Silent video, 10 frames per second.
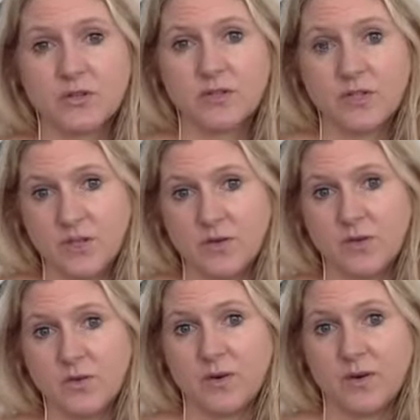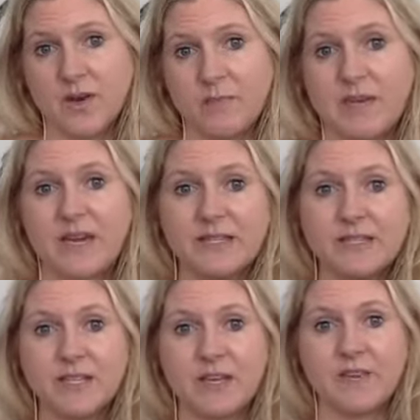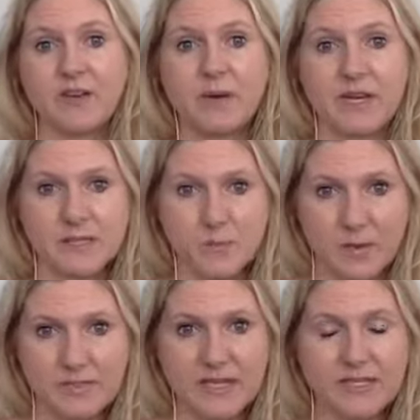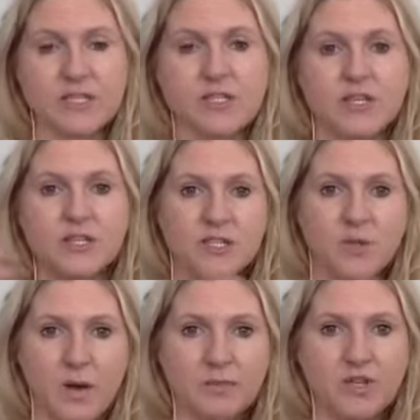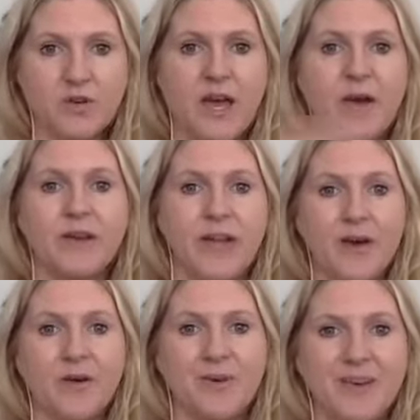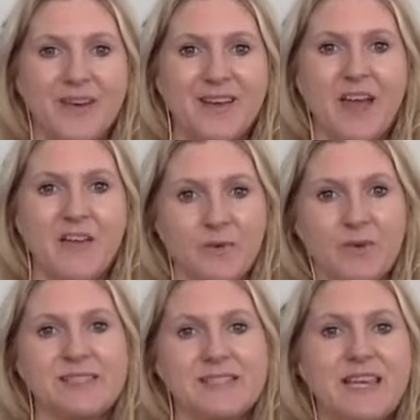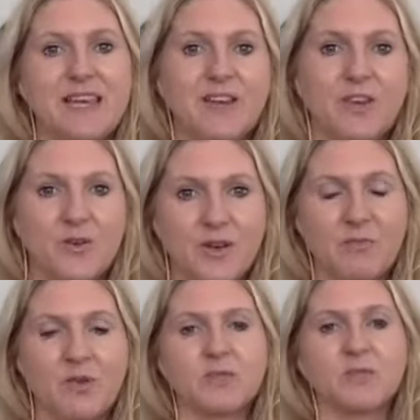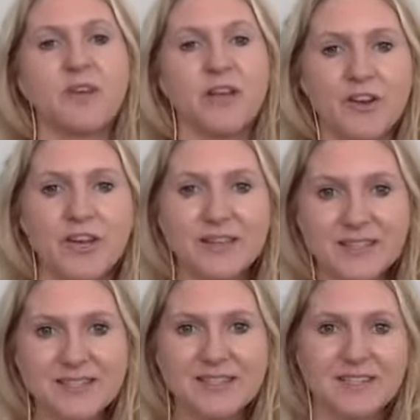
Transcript: too, because it's on everybody's website. It's not just a web show now. Now everyone's seeing you in multiple areas.